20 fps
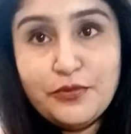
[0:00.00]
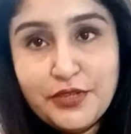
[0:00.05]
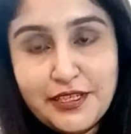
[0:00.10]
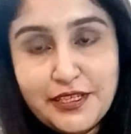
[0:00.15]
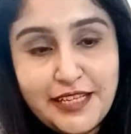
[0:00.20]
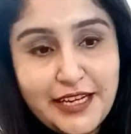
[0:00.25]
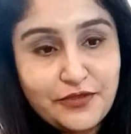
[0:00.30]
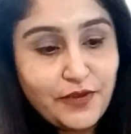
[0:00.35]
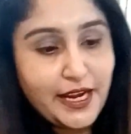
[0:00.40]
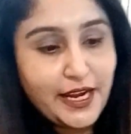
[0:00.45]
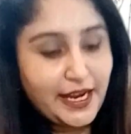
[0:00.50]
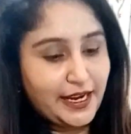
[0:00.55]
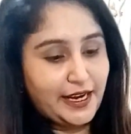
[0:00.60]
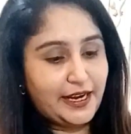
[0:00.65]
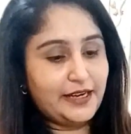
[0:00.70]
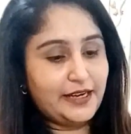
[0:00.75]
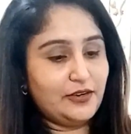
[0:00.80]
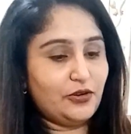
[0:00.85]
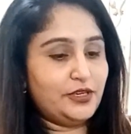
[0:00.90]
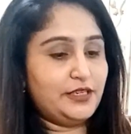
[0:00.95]
That's why I had
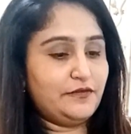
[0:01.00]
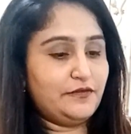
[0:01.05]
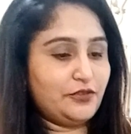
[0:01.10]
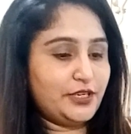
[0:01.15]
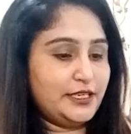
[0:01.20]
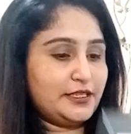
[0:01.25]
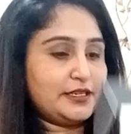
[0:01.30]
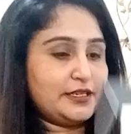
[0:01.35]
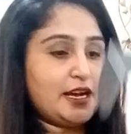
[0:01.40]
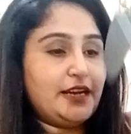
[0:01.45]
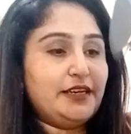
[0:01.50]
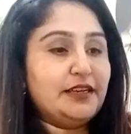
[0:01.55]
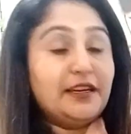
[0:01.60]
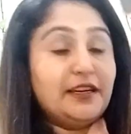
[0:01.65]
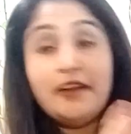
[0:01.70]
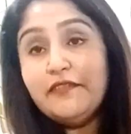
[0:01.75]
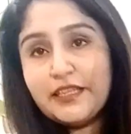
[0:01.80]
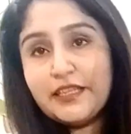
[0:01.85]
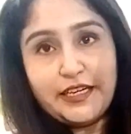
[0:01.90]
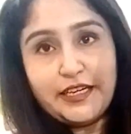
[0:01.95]
ordered for it. I love
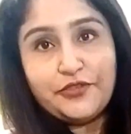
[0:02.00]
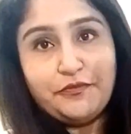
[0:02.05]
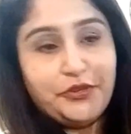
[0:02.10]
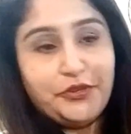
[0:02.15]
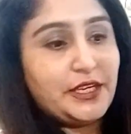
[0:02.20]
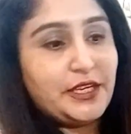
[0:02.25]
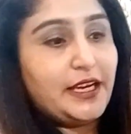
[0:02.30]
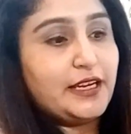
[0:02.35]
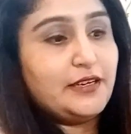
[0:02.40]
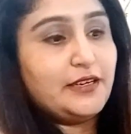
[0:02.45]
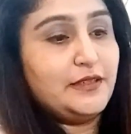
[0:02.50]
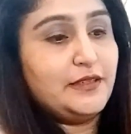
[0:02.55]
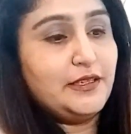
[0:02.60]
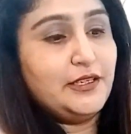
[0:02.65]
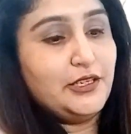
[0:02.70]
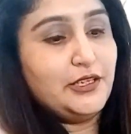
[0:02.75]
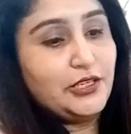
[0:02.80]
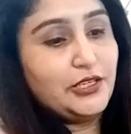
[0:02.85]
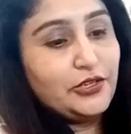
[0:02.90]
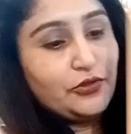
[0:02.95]
listening to music,
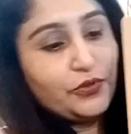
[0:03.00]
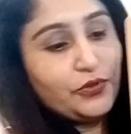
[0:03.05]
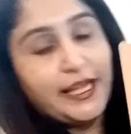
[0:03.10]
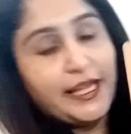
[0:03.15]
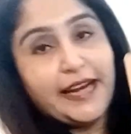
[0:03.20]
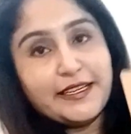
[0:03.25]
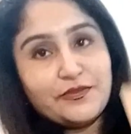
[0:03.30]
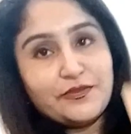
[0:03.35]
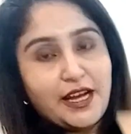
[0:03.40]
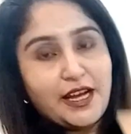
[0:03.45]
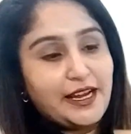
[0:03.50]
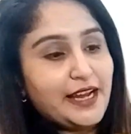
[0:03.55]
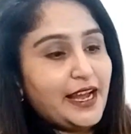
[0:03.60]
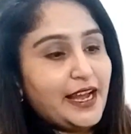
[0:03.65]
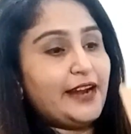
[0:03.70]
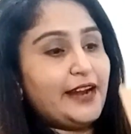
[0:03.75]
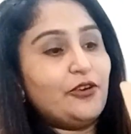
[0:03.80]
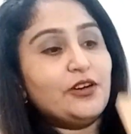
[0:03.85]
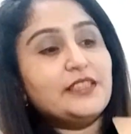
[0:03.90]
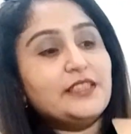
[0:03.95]
so that is why I had
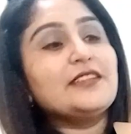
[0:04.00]
ordered this.